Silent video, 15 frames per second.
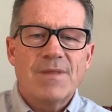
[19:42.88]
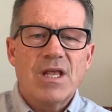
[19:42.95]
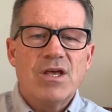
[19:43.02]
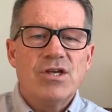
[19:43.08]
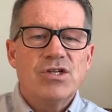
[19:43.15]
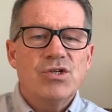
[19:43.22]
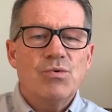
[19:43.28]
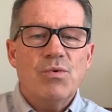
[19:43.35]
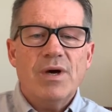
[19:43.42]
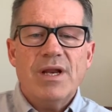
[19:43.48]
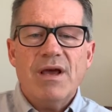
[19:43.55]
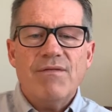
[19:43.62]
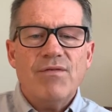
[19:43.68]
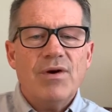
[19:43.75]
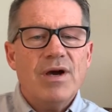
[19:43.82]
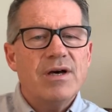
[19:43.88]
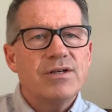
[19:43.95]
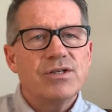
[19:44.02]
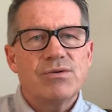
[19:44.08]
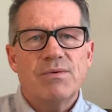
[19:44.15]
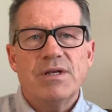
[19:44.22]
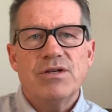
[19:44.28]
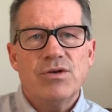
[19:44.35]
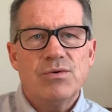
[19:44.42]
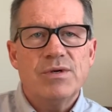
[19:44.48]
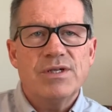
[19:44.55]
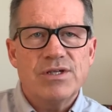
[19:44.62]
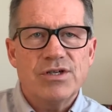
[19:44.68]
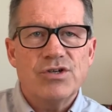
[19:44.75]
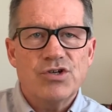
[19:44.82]
So whatever else we do
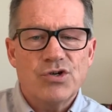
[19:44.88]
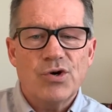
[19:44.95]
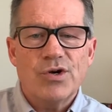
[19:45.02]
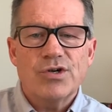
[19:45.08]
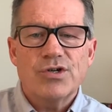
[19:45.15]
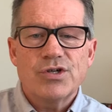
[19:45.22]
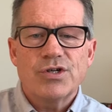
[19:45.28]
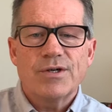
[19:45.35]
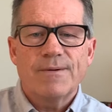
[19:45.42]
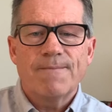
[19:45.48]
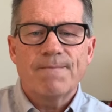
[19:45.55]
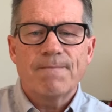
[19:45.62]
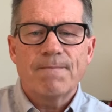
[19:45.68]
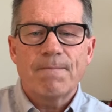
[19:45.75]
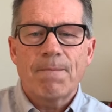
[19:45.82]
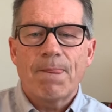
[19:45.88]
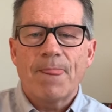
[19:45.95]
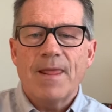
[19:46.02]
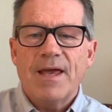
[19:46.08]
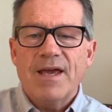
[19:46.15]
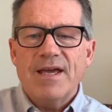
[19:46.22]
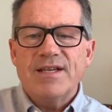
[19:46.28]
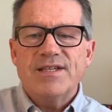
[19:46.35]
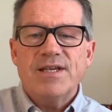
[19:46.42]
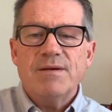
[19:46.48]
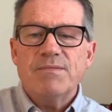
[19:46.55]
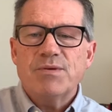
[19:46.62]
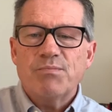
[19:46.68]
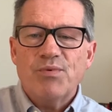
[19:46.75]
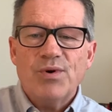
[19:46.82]
as a church, it
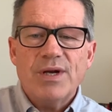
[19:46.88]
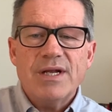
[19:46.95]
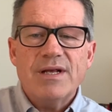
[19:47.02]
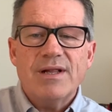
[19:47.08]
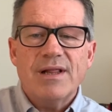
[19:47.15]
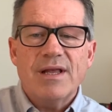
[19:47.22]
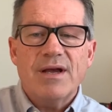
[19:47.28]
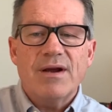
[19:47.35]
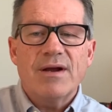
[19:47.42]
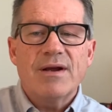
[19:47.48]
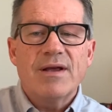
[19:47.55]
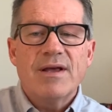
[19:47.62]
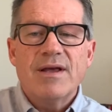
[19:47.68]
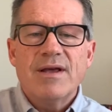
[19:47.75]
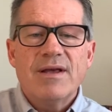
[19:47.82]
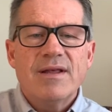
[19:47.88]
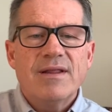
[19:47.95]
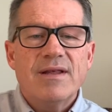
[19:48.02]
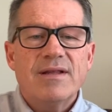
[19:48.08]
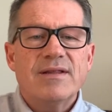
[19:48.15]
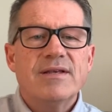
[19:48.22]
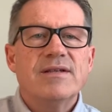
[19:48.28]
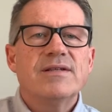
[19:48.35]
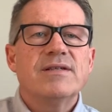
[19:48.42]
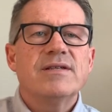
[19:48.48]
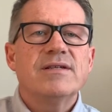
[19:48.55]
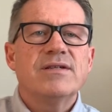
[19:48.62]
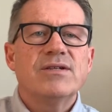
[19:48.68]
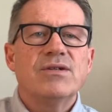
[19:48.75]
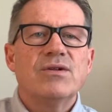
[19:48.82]
seems pretty clear that this
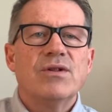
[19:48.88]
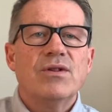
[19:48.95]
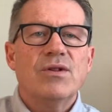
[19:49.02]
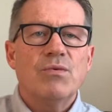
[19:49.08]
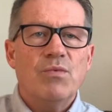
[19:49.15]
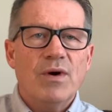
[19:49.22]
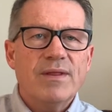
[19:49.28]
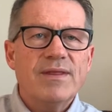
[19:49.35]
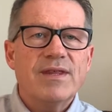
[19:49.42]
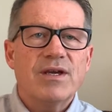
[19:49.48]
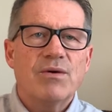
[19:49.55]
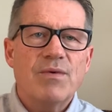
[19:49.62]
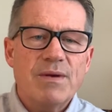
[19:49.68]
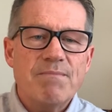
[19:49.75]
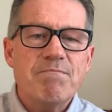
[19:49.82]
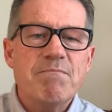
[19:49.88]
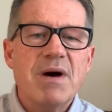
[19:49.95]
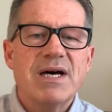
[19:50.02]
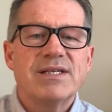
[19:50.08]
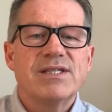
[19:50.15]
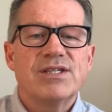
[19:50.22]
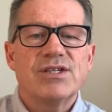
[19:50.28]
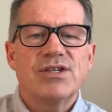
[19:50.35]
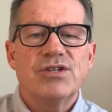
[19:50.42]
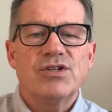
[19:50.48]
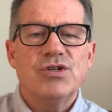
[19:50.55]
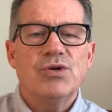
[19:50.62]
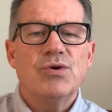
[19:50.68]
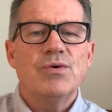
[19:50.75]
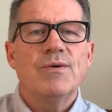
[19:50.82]
is the one thing we must
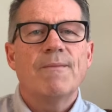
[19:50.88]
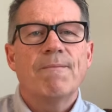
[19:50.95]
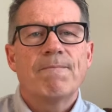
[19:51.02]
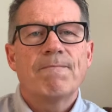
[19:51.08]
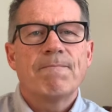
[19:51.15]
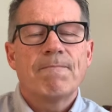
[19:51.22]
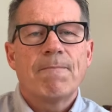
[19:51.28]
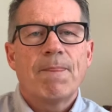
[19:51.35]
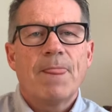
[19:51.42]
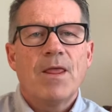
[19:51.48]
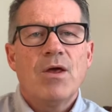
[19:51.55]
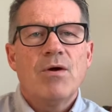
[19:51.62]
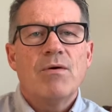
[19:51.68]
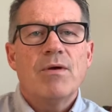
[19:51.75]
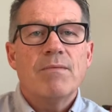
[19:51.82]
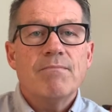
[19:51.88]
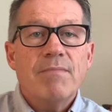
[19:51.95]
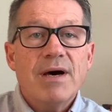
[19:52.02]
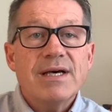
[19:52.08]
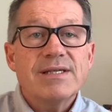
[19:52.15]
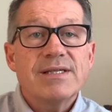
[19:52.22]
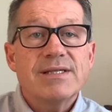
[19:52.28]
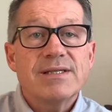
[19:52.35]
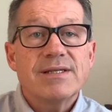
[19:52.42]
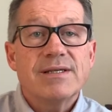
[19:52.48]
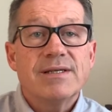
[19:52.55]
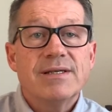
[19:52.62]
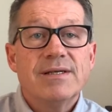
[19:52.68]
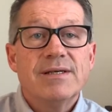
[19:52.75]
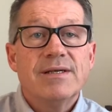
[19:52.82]
do. We must
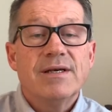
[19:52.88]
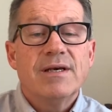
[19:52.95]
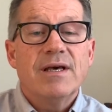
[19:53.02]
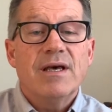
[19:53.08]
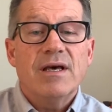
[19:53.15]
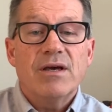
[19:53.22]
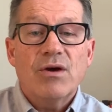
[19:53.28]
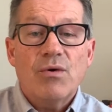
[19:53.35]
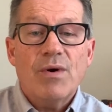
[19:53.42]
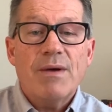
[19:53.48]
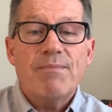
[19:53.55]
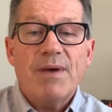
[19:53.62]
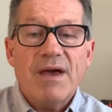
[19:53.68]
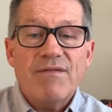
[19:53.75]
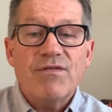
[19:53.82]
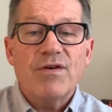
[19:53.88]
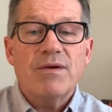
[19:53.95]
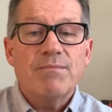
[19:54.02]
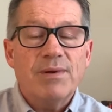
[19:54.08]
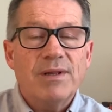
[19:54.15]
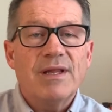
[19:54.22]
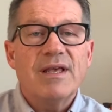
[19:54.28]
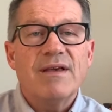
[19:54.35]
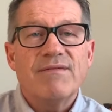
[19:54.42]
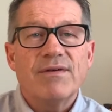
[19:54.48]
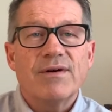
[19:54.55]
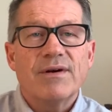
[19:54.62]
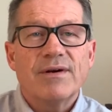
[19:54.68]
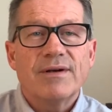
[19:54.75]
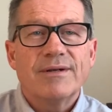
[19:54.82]
equip every
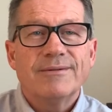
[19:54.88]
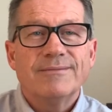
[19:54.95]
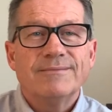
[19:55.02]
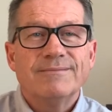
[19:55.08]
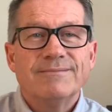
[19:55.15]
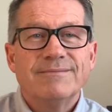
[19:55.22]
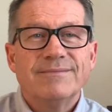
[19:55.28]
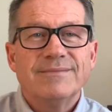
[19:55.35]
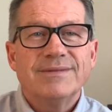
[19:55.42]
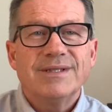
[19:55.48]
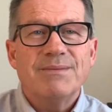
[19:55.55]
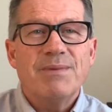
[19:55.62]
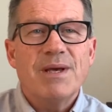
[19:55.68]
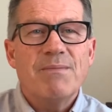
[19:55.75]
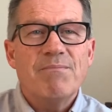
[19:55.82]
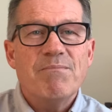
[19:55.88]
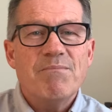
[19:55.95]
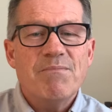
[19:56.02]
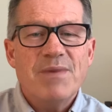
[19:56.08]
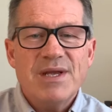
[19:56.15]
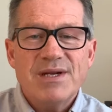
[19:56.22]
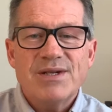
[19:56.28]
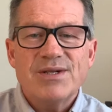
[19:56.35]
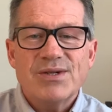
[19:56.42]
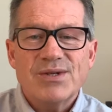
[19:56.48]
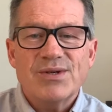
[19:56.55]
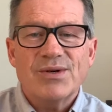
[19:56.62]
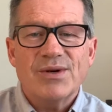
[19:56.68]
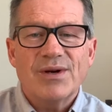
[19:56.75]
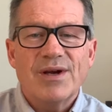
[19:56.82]
believer to be a
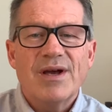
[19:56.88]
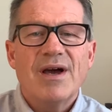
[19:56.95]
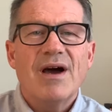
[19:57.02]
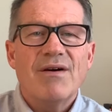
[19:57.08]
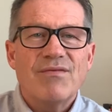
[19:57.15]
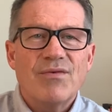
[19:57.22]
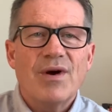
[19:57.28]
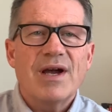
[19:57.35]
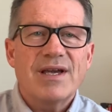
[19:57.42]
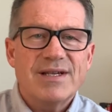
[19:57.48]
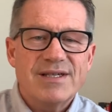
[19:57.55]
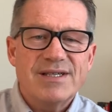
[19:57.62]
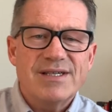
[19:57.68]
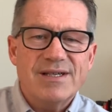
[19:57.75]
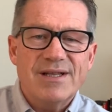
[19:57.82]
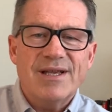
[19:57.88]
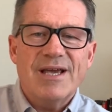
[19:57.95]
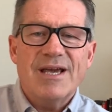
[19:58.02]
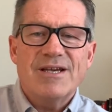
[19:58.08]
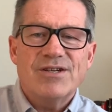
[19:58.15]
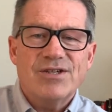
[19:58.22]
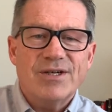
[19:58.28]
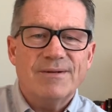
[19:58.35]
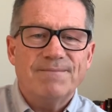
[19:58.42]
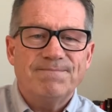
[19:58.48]
minister of reconciliation.